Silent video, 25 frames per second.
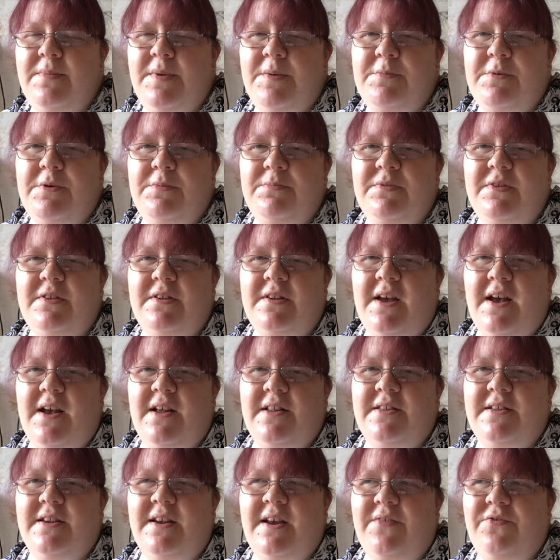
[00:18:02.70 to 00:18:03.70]
my mum
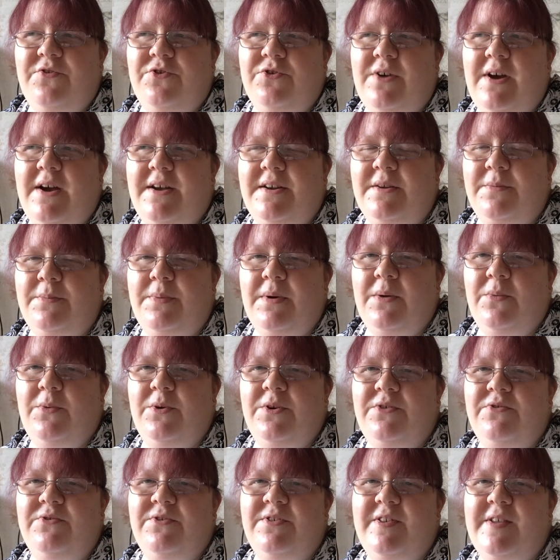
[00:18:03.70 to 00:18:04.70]
started after I did, but I
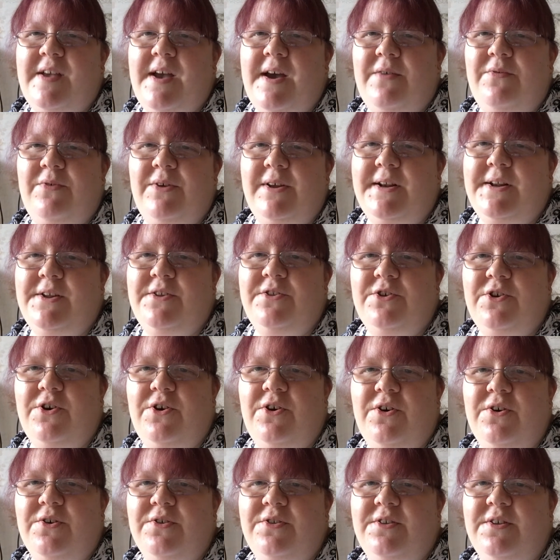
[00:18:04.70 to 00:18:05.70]
wouldn't say I really
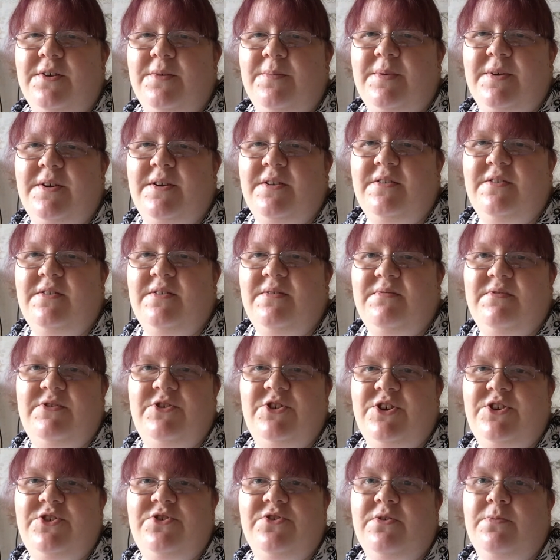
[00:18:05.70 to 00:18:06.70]
taught her because
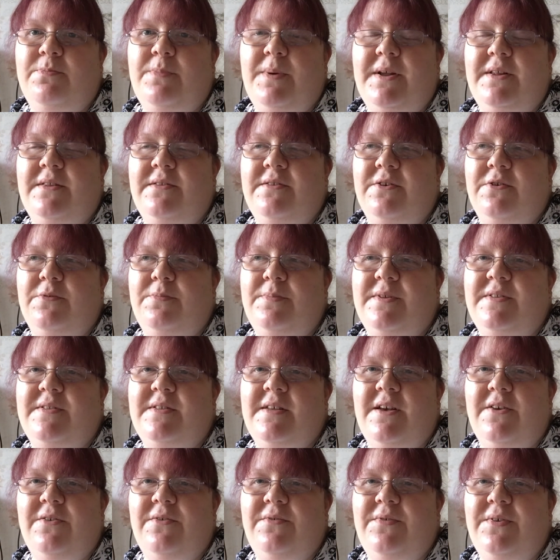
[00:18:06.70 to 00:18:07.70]
she just picked it up
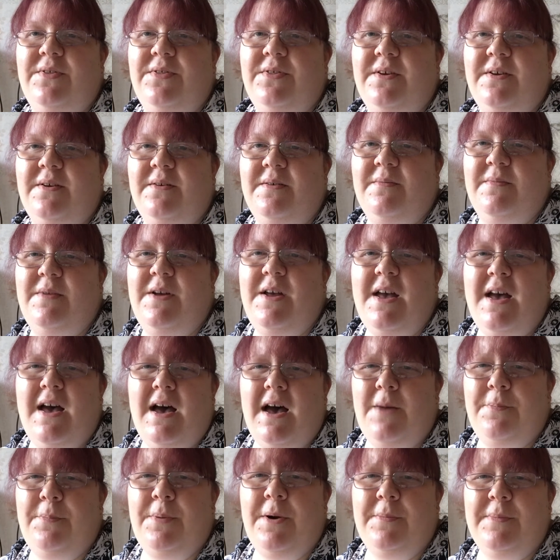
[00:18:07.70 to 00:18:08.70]
herself, I think.
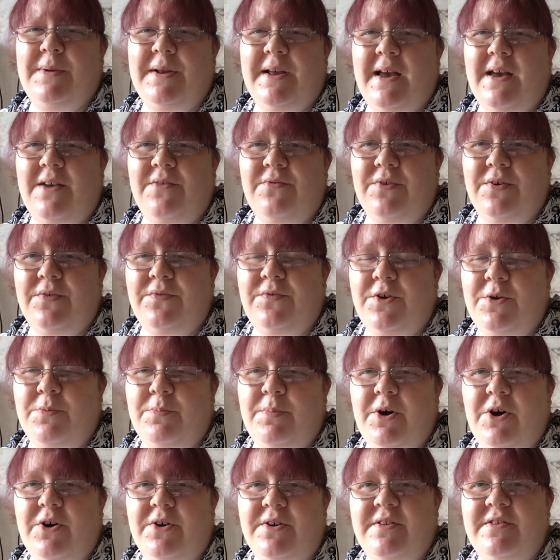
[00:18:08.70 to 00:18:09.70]
I probably gave her a few
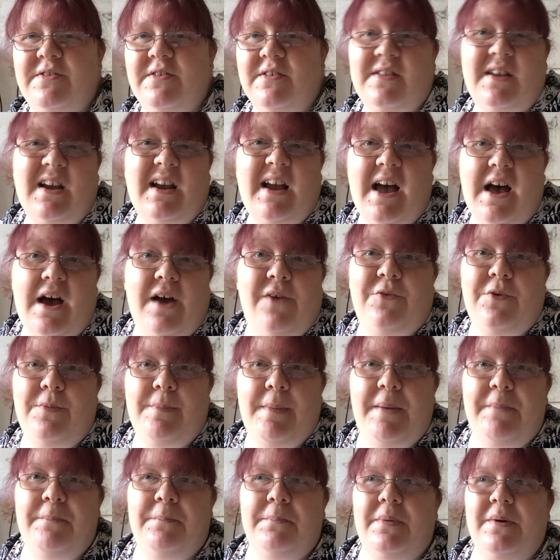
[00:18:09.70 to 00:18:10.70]
pointers. I can't
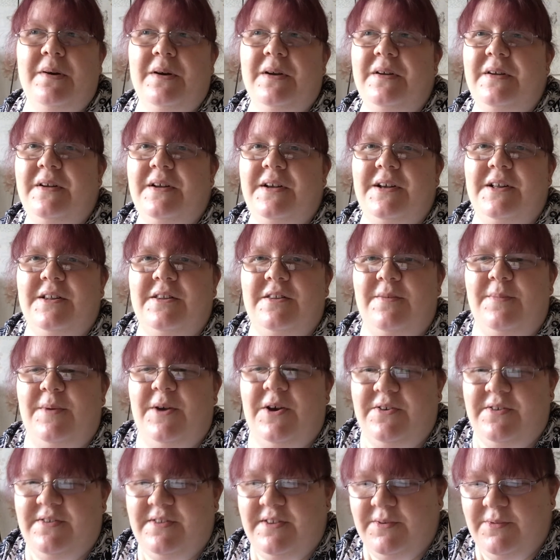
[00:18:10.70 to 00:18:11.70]
remember, to be
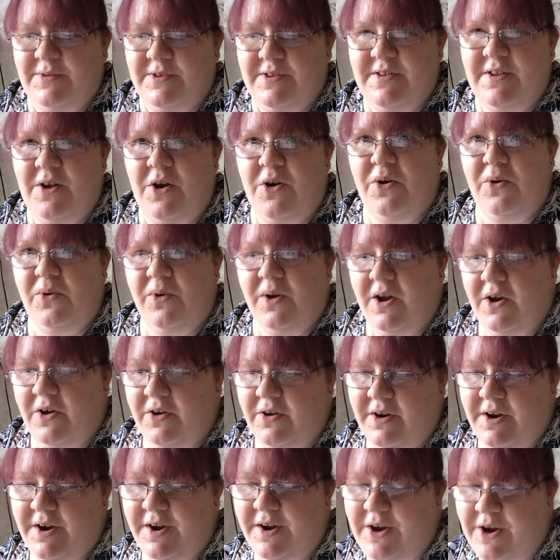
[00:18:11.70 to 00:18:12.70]
honest. It was so
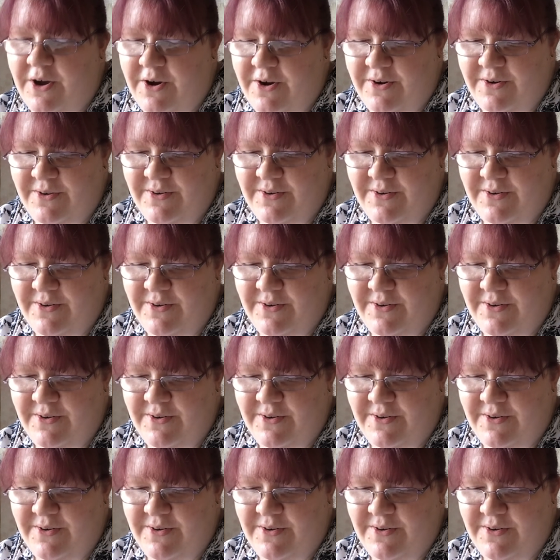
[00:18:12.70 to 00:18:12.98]
long ago.